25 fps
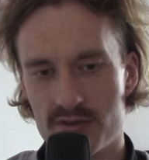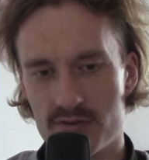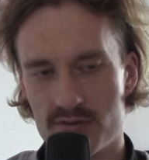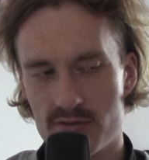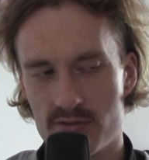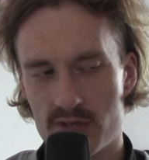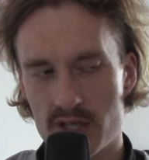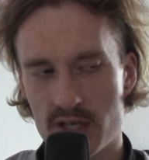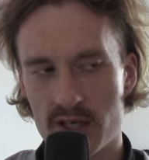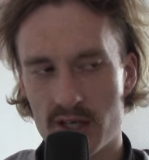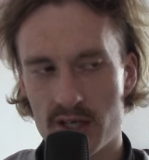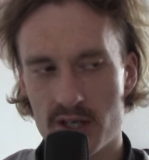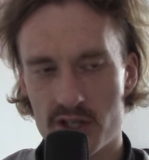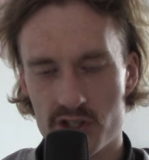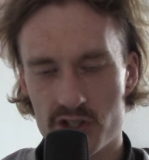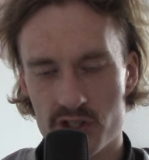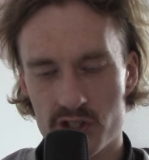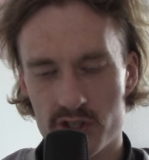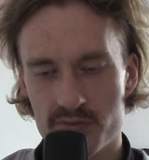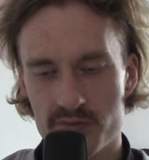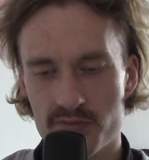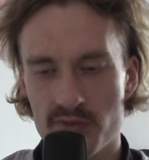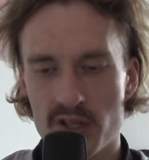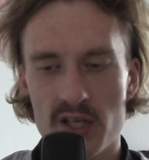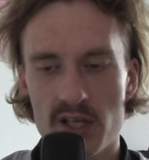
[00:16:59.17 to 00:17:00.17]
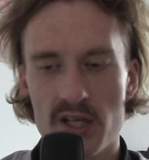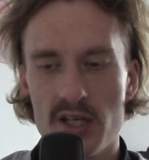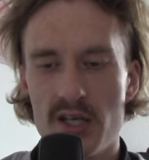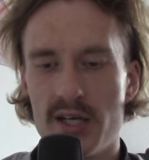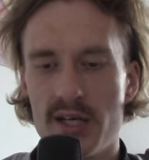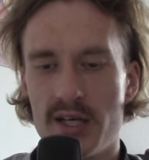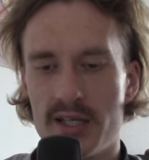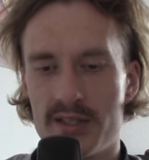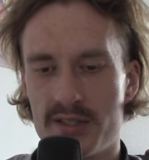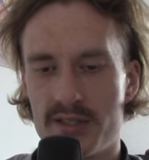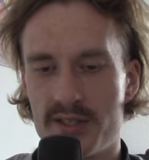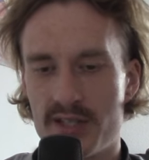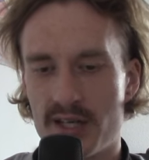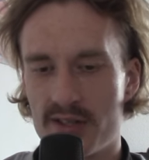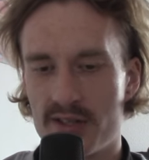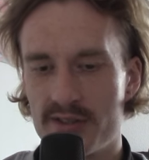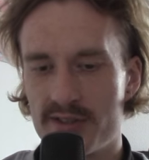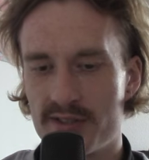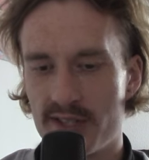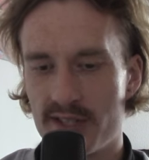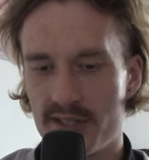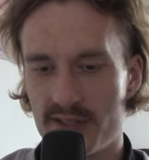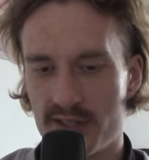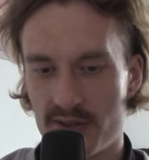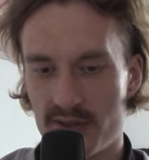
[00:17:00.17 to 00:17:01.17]
Lancashire, and the town
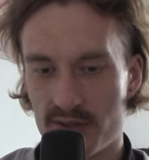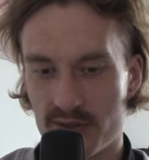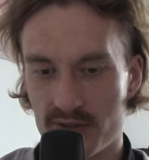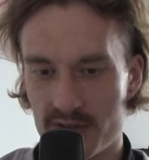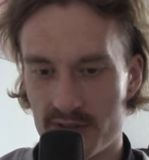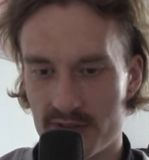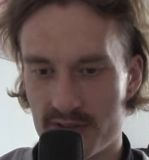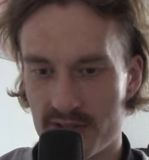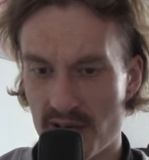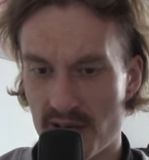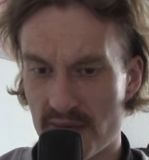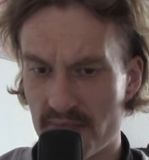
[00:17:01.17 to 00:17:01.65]
center looked the same.